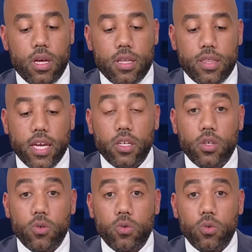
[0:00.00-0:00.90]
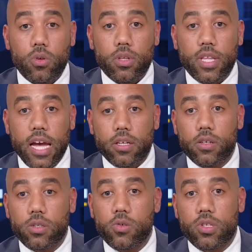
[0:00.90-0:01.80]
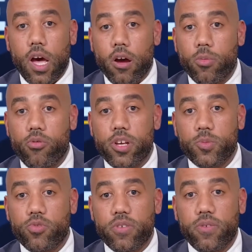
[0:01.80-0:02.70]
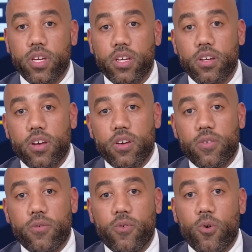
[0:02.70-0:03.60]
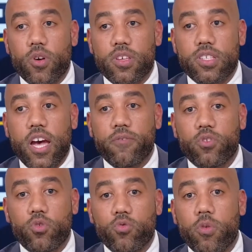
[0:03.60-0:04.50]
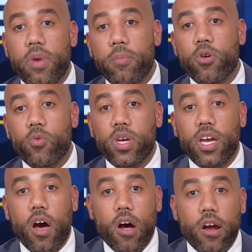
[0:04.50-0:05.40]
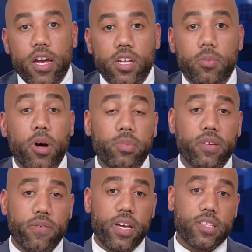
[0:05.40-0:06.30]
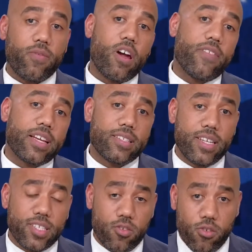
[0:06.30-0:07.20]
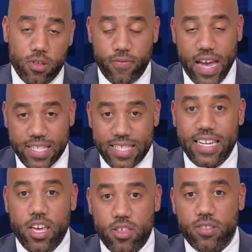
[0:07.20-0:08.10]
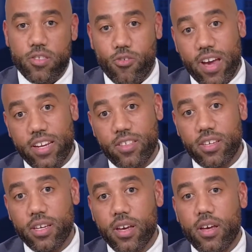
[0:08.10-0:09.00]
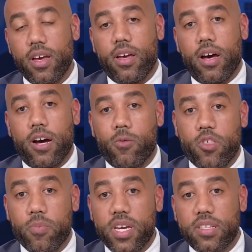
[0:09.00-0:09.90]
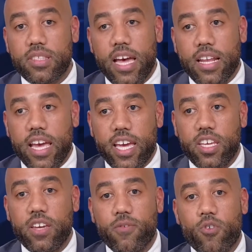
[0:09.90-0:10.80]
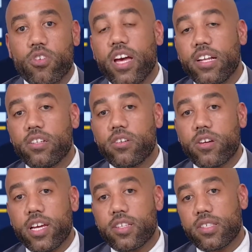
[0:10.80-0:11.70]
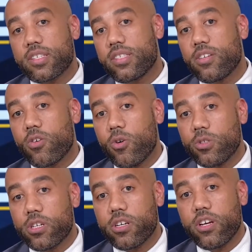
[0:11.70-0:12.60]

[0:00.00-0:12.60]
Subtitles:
Thank you. That concludes our press briefing for this afternoon. Remember, we are in the public phase of our vaccination strategy, which means that any Virgin Islander age 16 or older